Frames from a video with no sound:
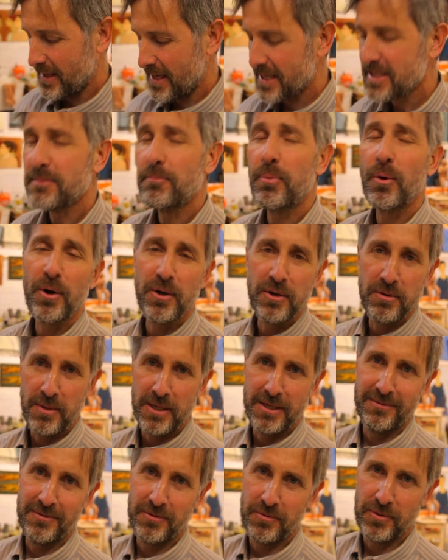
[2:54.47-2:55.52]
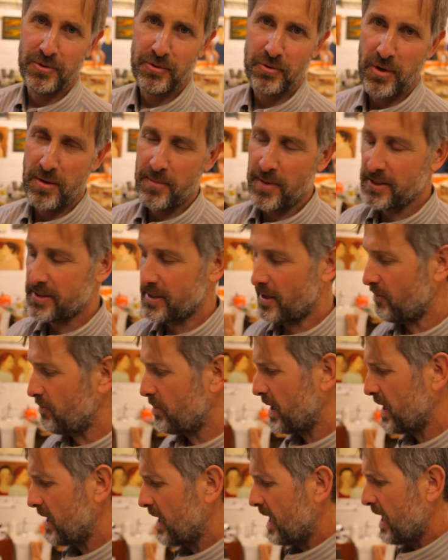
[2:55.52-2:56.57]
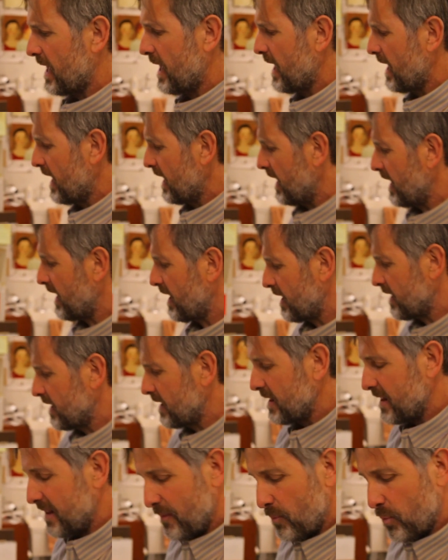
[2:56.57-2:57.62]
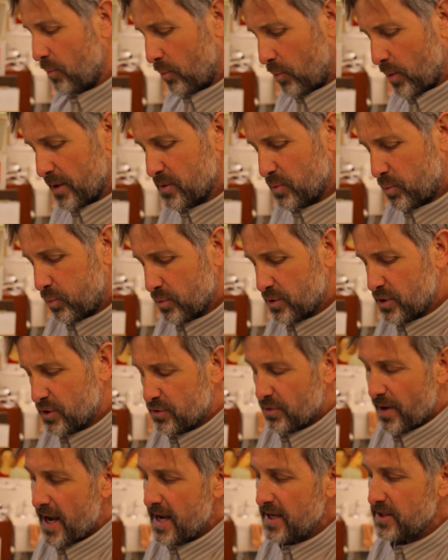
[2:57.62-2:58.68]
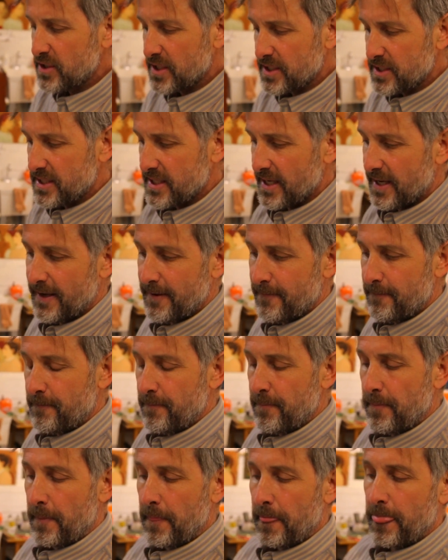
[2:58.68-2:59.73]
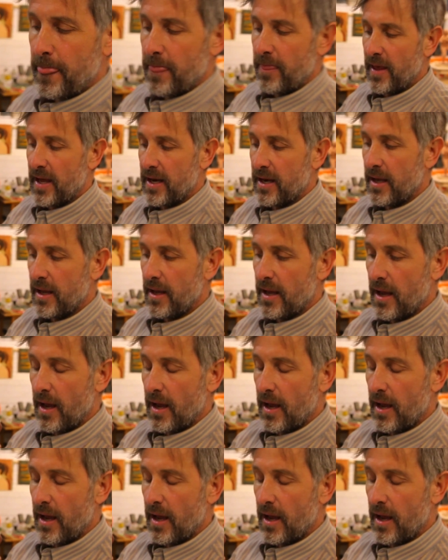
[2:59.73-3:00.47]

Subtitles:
It's important to me to enjoy myself. But what's strange is that